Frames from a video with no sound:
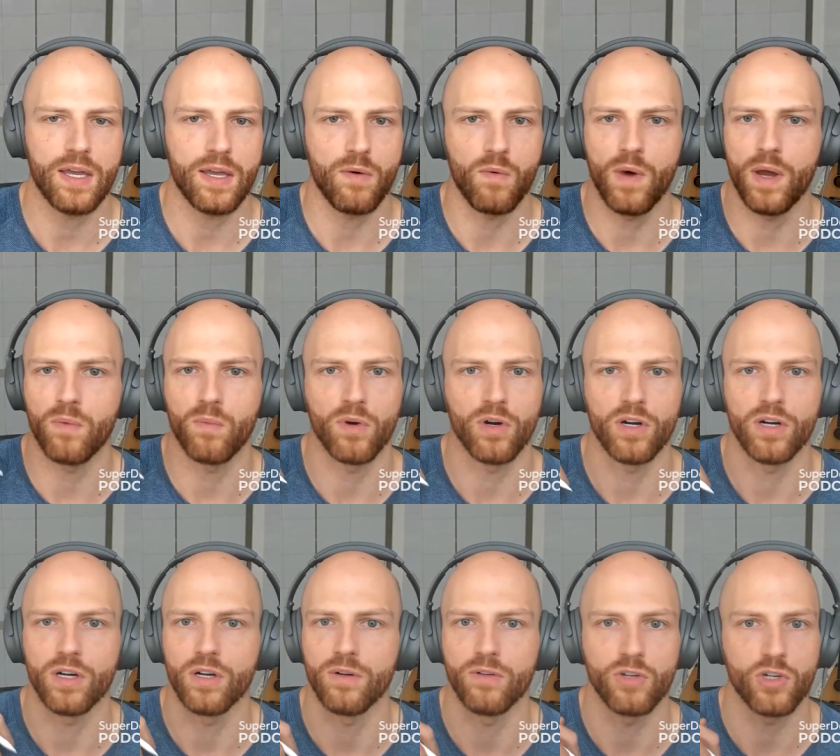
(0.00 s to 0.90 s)
when
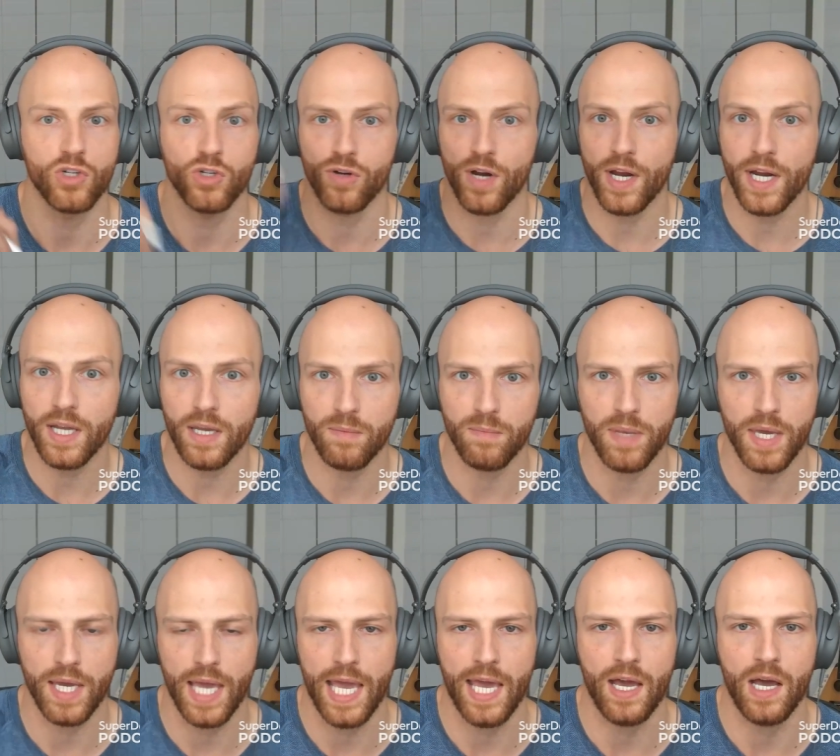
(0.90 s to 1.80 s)
we're training
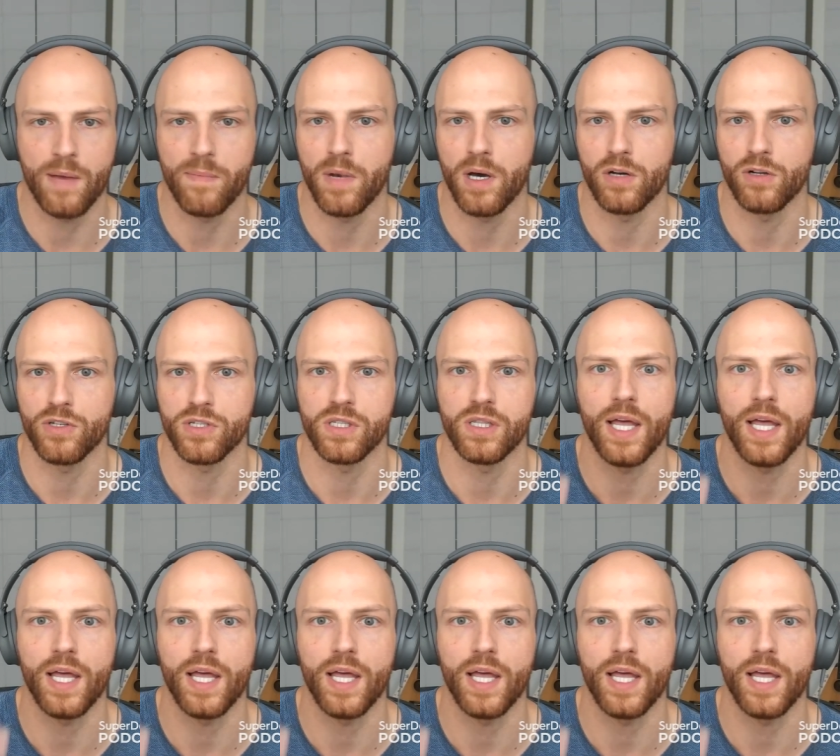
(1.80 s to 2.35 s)
big AI models